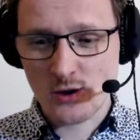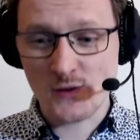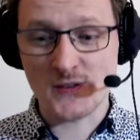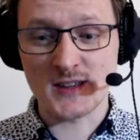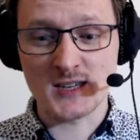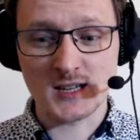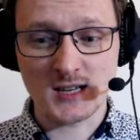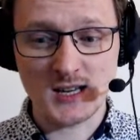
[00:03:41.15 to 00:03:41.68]
of a
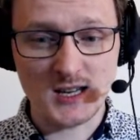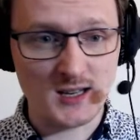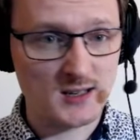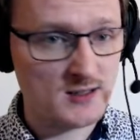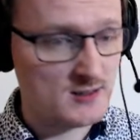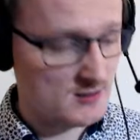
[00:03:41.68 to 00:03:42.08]
degree.